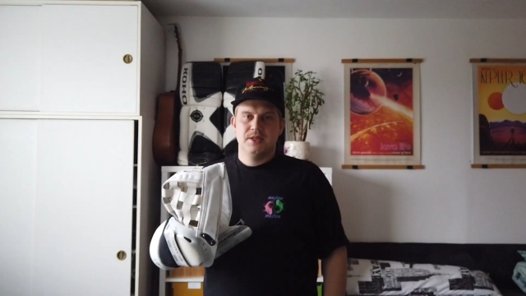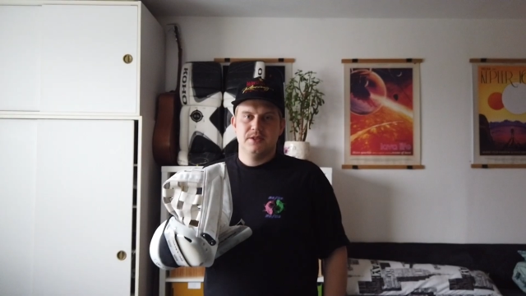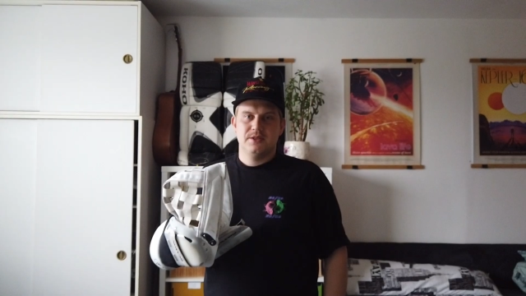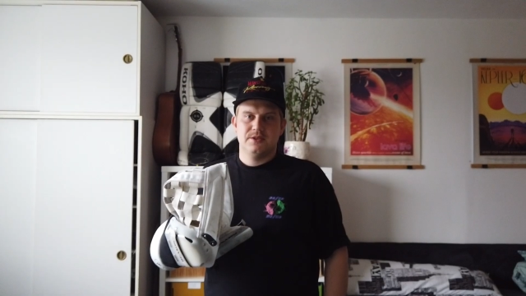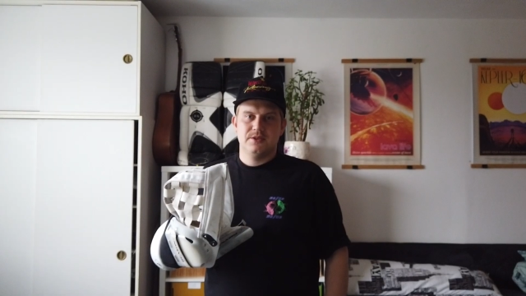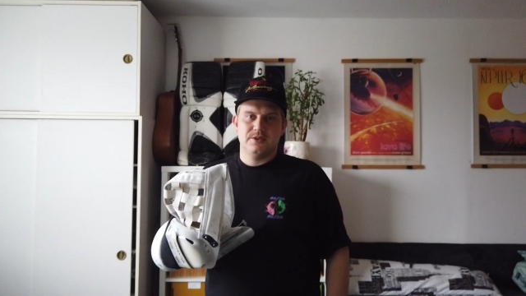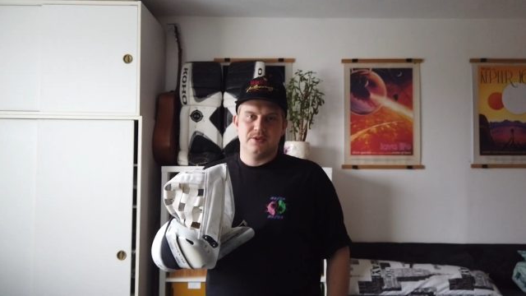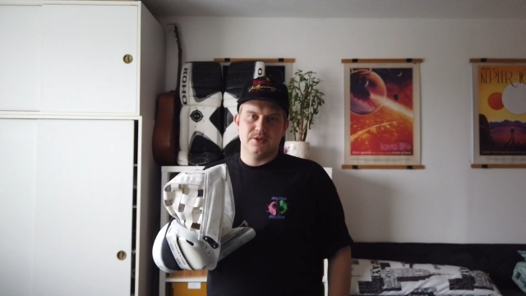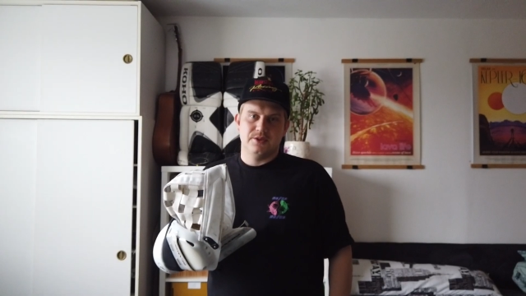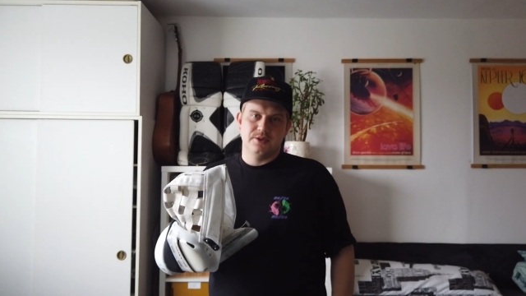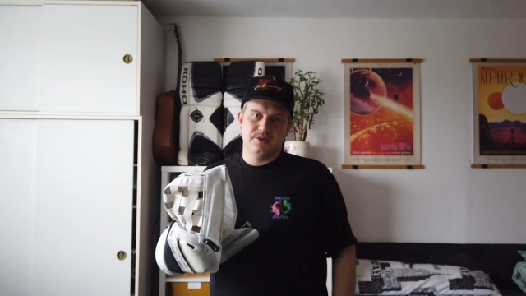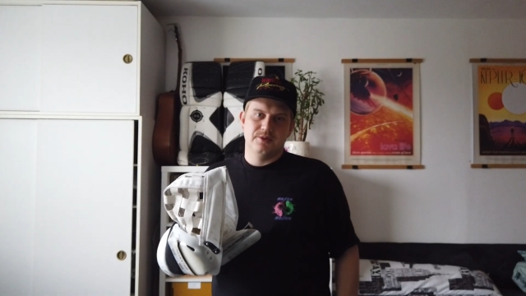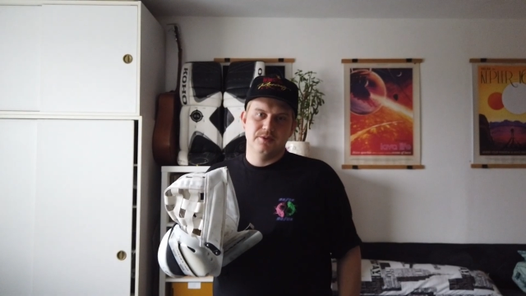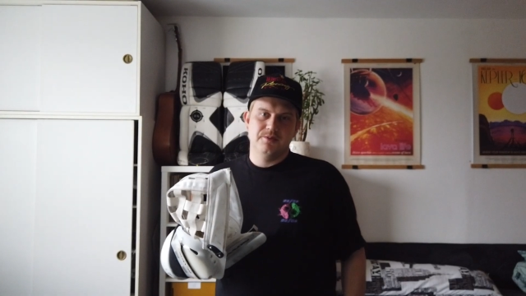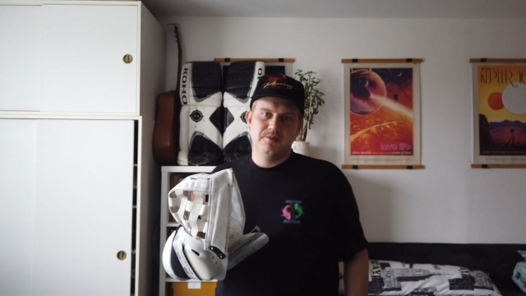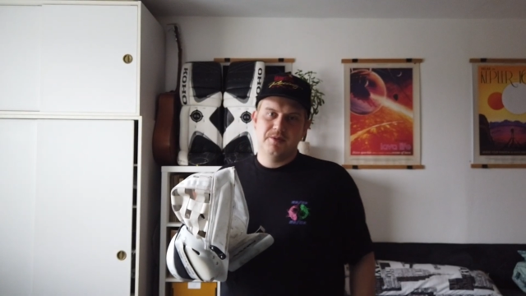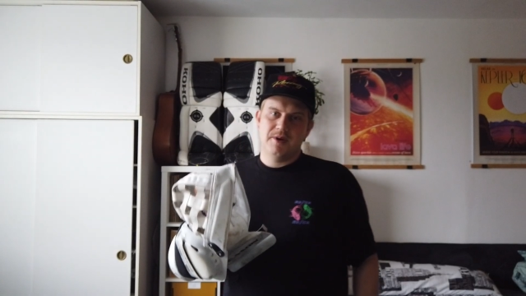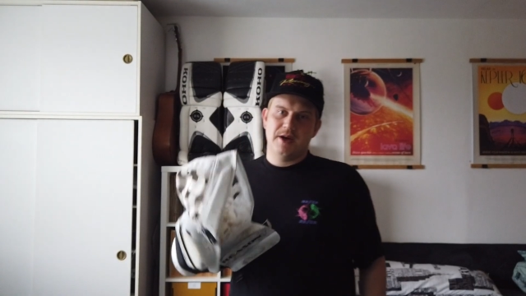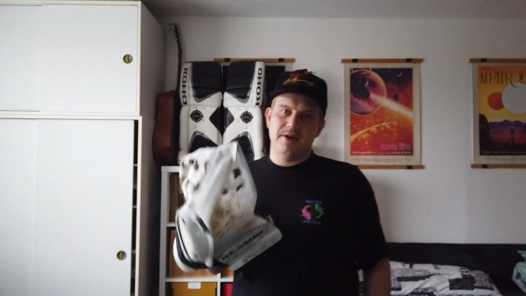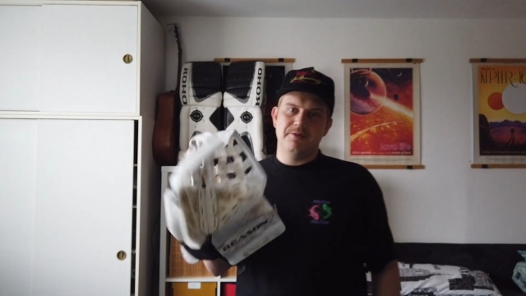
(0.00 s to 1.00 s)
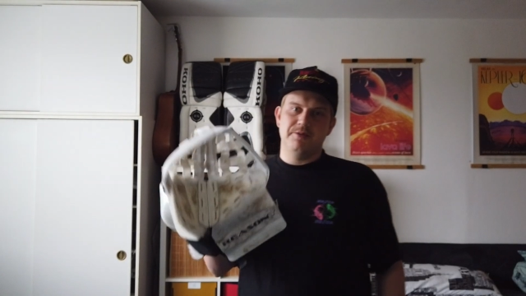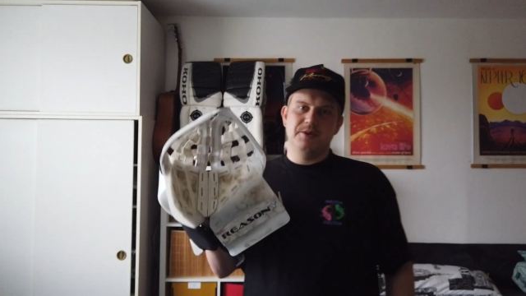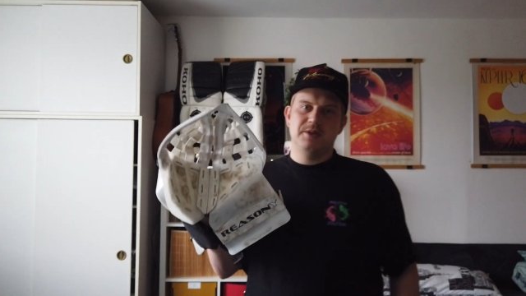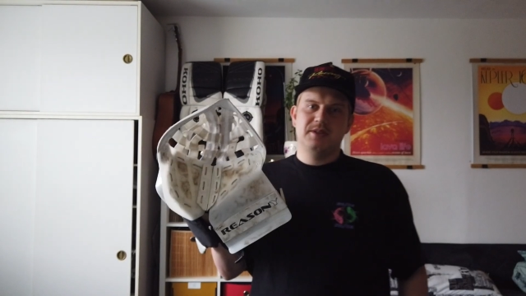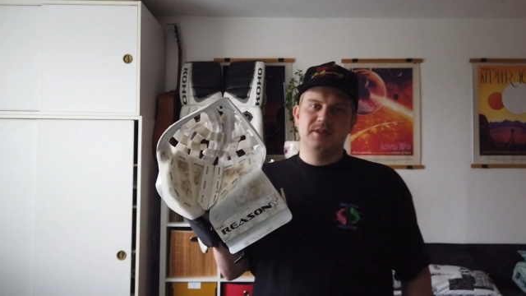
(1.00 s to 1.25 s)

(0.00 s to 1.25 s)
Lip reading: So I would